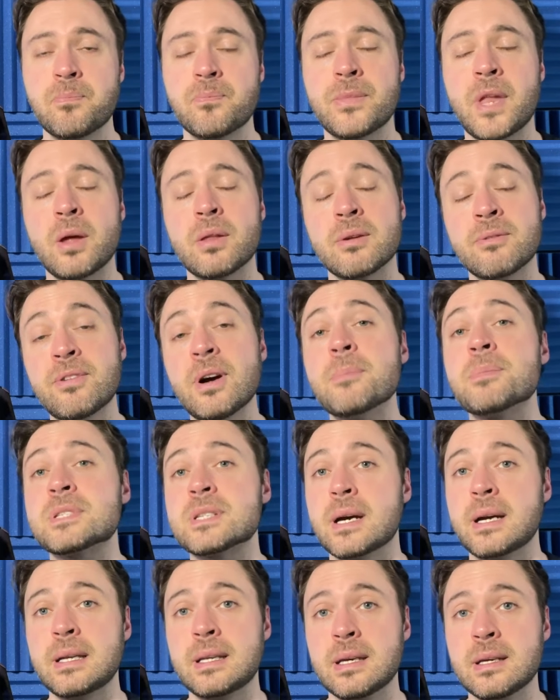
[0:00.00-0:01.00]
Now, the flip
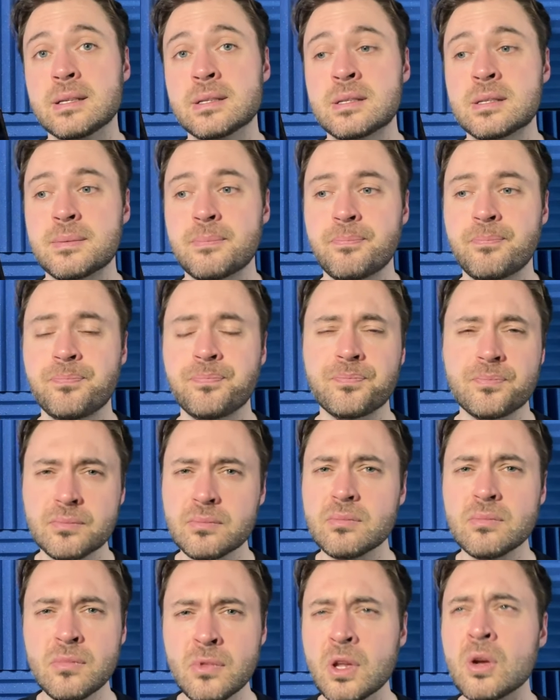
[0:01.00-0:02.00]
side is,
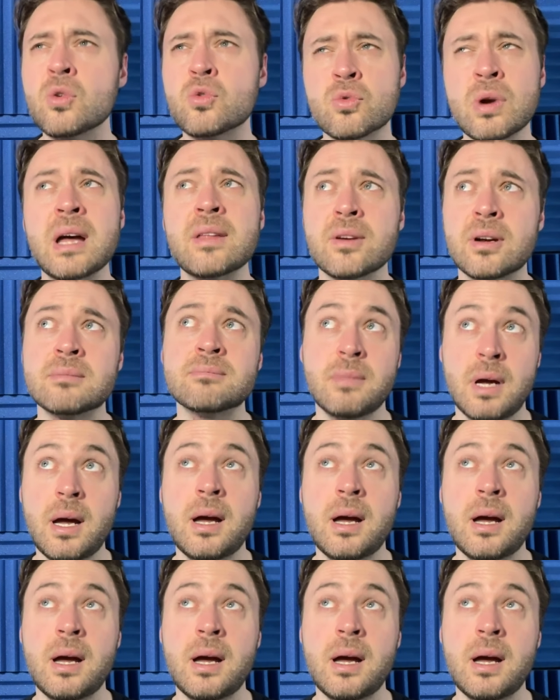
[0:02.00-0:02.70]
or rather,